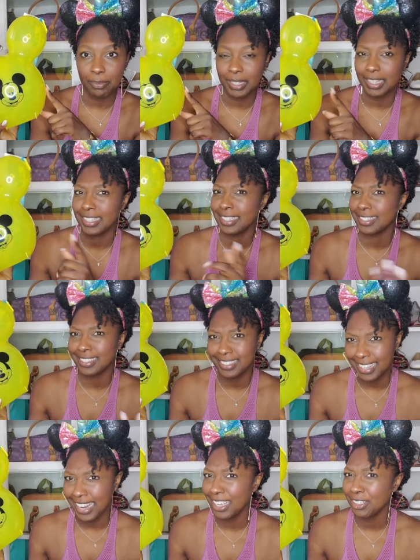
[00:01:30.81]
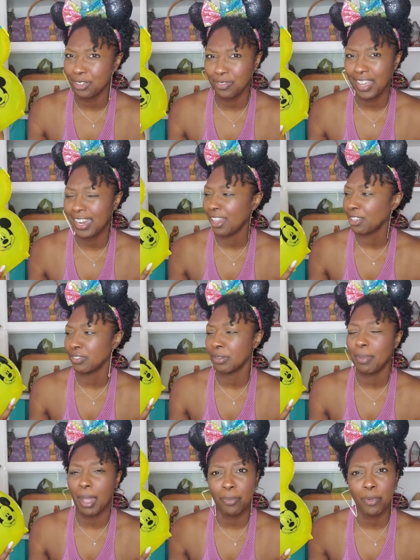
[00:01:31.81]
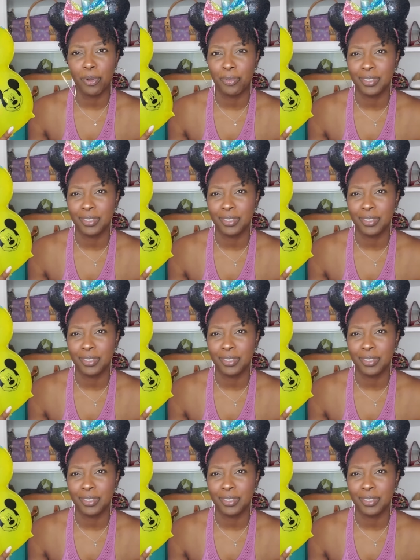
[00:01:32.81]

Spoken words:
because that extra $5 for the popcorn